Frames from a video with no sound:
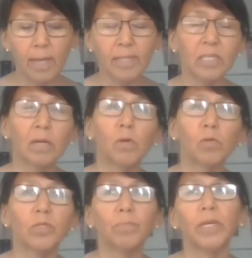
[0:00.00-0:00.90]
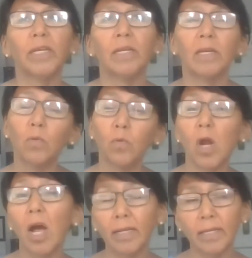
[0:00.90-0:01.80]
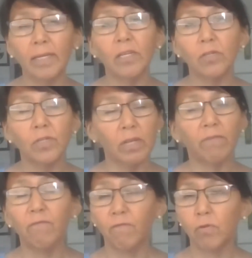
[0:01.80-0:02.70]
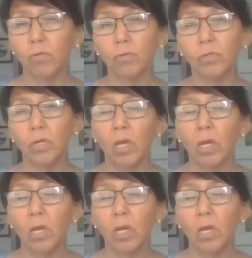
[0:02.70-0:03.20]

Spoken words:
Eskimos meaning raw eaters of food,